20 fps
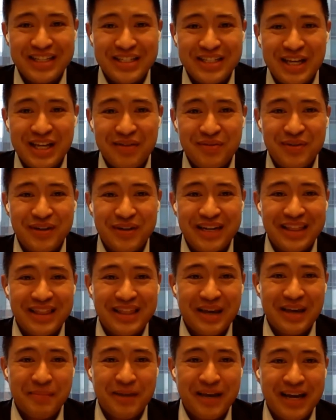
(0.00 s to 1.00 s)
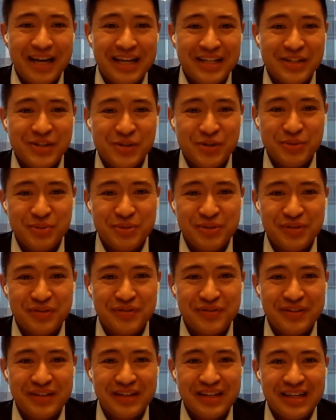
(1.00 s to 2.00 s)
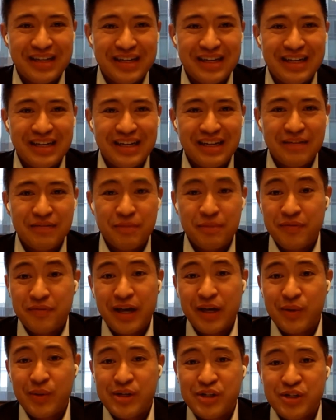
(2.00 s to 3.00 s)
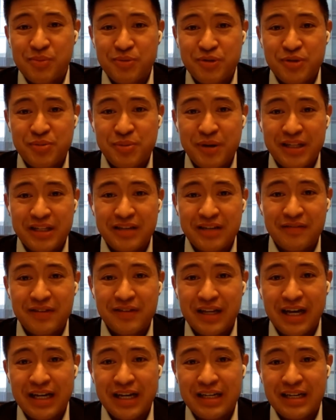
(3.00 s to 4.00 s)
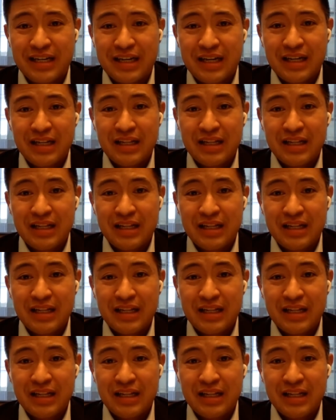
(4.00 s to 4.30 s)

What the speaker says: Does it ever get that bad in terms of, from a valuation perspective, not